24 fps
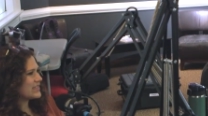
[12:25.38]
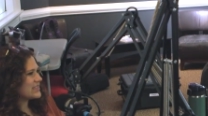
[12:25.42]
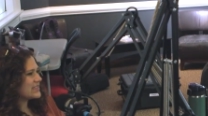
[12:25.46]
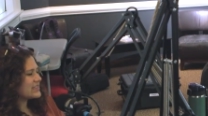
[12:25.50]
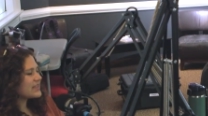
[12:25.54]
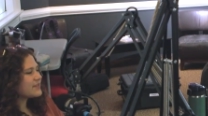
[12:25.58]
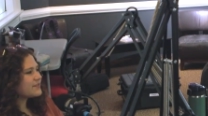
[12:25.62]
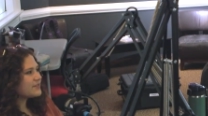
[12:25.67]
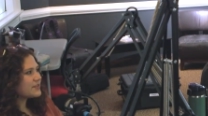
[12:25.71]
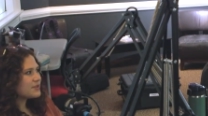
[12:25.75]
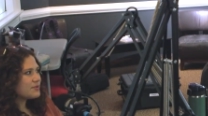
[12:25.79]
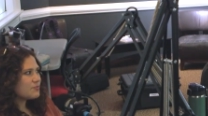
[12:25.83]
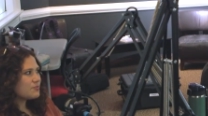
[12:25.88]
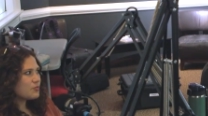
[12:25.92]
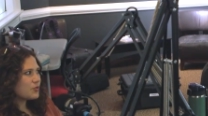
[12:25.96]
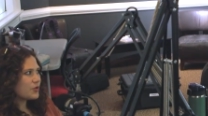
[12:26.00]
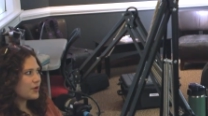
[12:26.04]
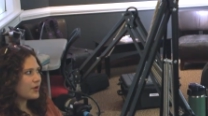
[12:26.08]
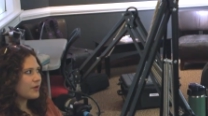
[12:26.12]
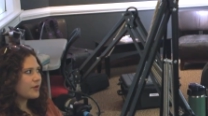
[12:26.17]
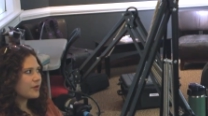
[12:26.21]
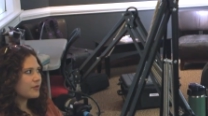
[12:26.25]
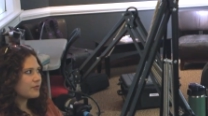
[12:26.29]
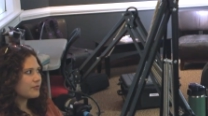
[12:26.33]
it's definitely
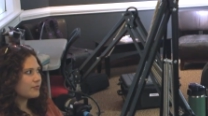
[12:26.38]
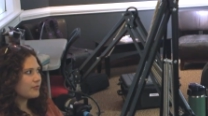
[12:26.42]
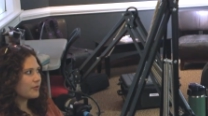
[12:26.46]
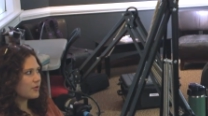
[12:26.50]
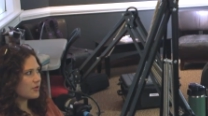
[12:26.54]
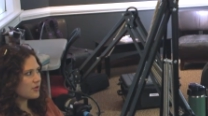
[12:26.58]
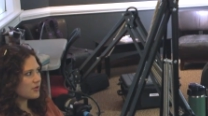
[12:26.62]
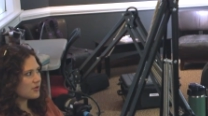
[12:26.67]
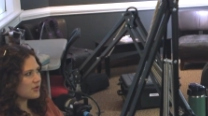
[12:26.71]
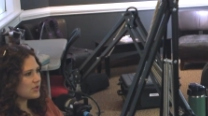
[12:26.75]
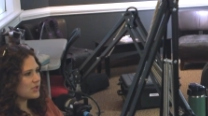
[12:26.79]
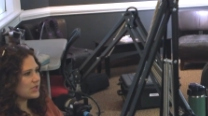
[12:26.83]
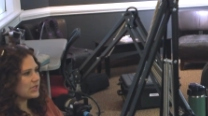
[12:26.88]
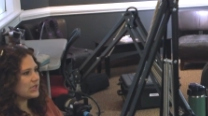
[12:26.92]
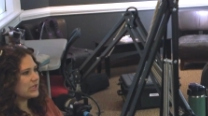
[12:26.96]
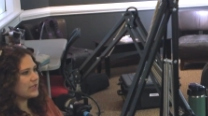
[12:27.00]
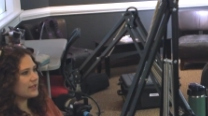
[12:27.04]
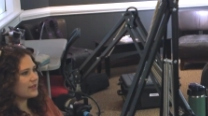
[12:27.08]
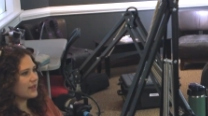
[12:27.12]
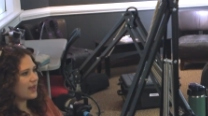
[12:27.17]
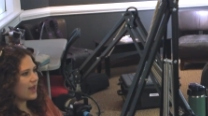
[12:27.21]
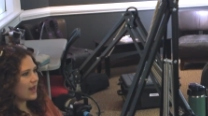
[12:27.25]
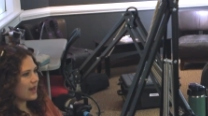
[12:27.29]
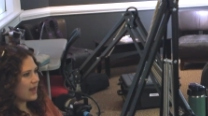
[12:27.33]
more rural
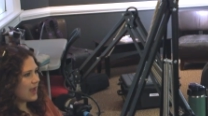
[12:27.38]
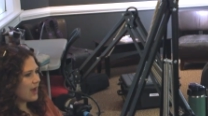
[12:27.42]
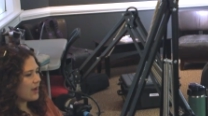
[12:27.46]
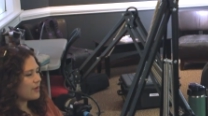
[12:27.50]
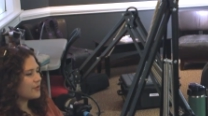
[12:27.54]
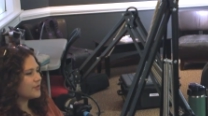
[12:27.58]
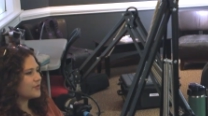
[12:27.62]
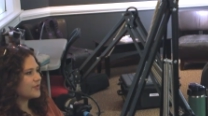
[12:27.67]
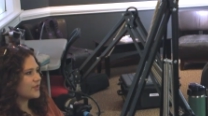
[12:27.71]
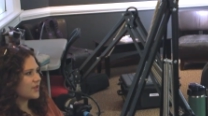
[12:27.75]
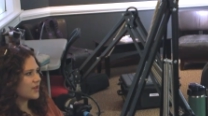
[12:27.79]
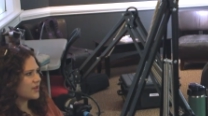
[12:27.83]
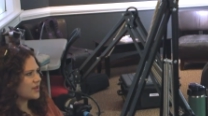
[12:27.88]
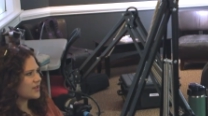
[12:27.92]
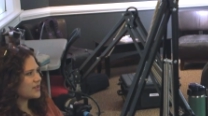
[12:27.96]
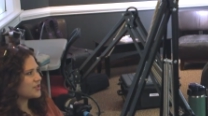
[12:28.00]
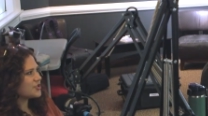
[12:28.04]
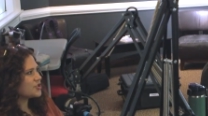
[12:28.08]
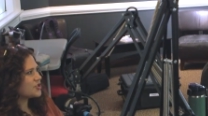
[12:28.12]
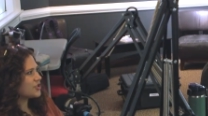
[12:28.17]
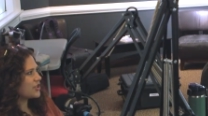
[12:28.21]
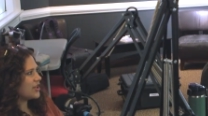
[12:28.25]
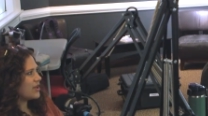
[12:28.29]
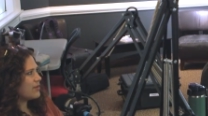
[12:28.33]
and kind of out in the
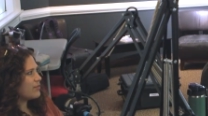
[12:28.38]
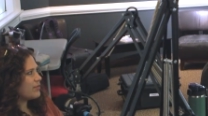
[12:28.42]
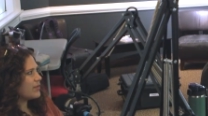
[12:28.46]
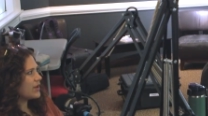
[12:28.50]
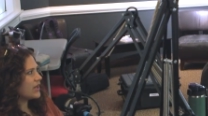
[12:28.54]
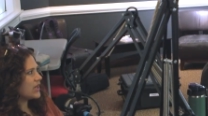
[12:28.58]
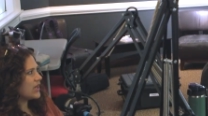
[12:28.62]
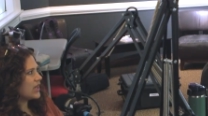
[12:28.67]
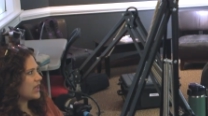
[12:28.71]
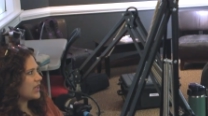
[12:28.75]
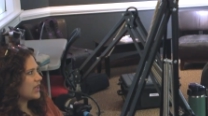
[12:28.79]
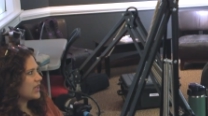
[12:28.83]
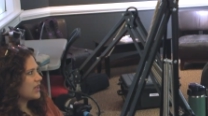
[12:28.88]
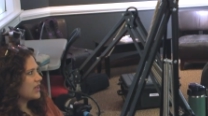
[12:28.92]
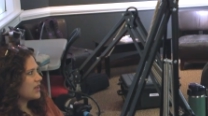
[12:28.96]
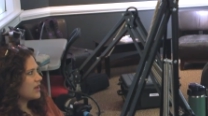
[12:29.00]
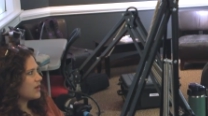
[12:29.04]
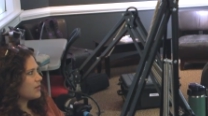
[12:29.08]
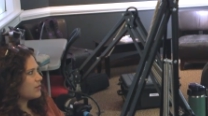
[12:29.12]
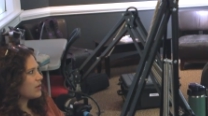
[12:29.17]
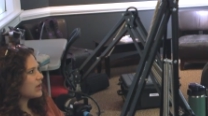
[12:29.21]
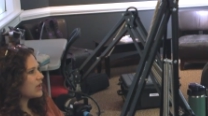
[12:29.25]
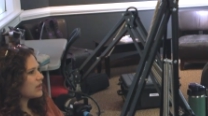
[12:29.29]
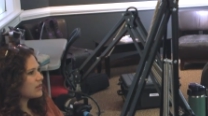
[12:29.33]
country. But
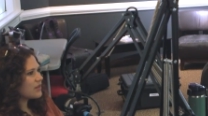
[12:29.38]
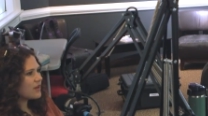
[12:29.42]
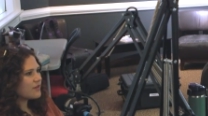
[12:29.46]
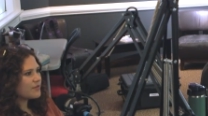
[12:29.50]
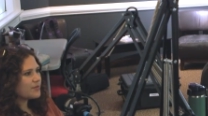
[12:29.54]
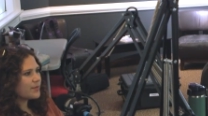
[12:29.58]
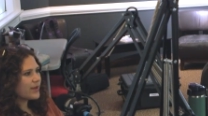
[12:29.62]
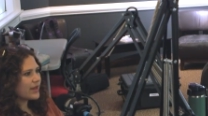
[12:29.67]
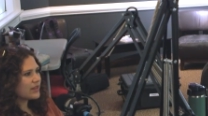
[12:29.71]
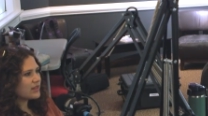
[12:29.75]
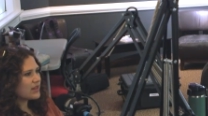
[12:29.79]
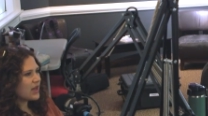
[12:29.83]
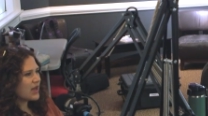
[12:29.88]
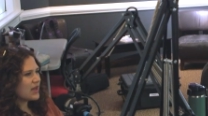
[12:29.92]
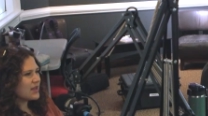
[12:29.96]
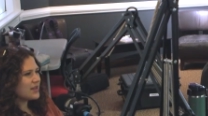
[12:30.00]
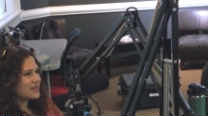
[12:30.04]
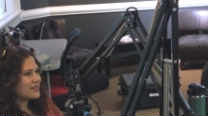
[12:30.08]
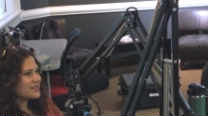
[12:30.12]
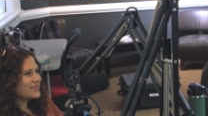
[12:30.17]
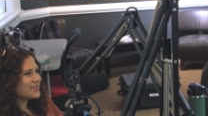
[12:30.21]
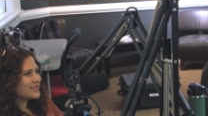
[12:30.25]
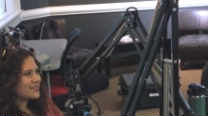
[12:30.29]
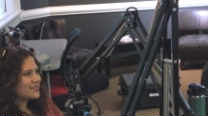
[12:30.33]
what I love about that
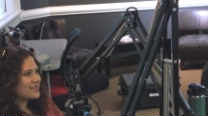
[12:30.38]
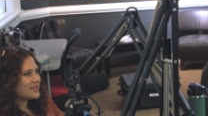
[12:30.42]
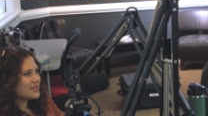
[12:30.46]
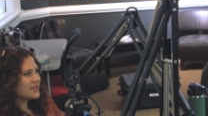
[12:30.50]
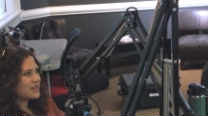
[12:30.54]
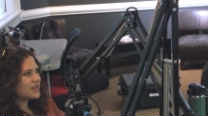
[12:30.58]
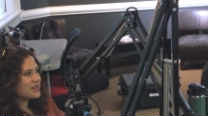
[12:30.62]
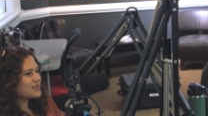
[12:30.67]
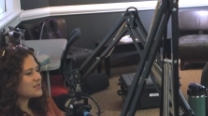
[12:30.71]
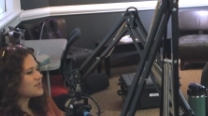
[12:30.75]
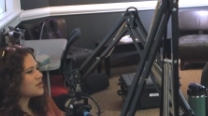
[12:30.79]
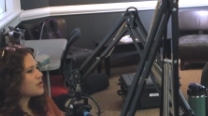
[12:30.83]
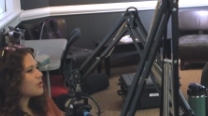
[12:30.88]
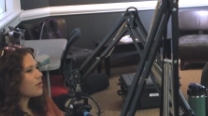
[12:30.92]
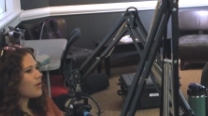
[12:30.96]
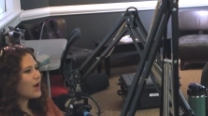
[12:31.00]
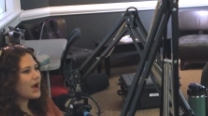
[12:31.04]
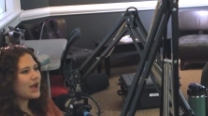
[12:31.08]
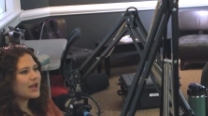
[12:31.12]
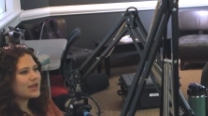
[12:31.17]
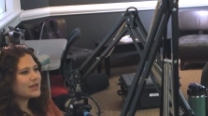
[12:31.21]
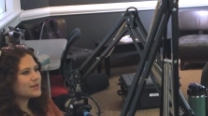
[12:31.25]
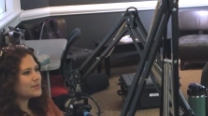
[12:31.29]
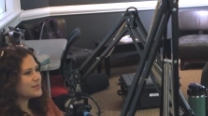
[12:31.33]
is it's so
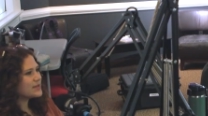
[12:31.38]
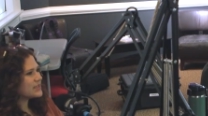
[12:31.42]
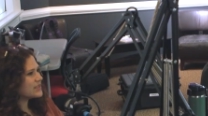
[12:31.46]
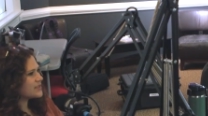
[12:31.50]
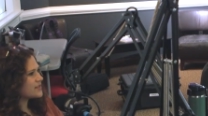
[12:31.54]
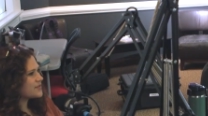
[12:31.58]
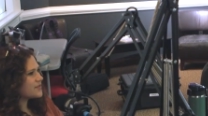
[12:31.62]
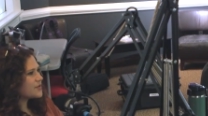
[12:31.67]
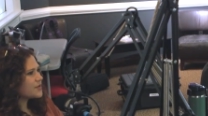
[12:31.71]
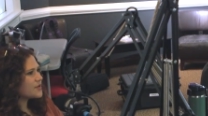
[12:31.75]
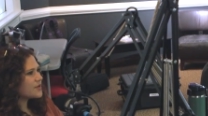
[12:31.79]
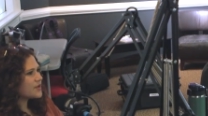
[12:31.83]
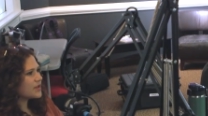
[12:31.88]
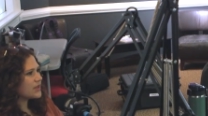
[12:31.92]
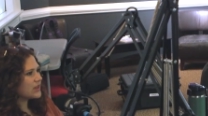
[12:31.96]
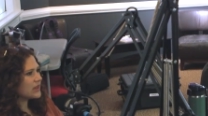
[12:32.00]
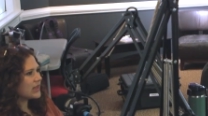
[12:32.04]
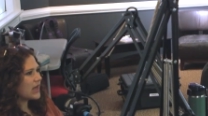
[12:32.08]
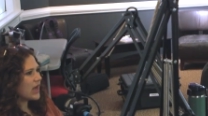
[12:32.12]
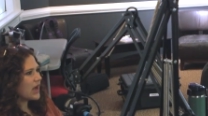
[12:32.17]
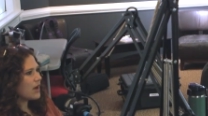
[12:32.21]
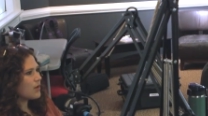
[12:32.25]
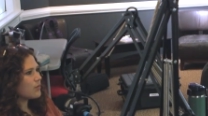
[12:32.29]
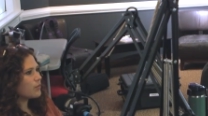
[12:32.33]
quiet and peaceful, and
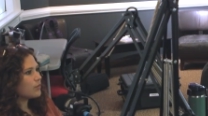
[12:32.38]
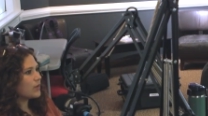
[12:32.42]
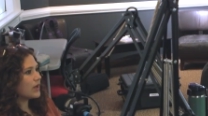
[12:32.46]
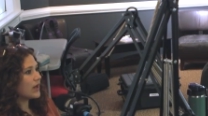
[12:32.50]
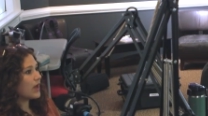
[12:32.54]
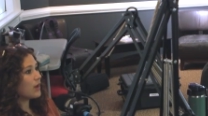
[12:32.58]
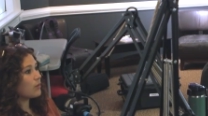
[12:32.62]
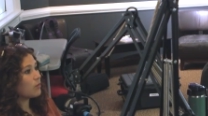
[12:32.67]
that when I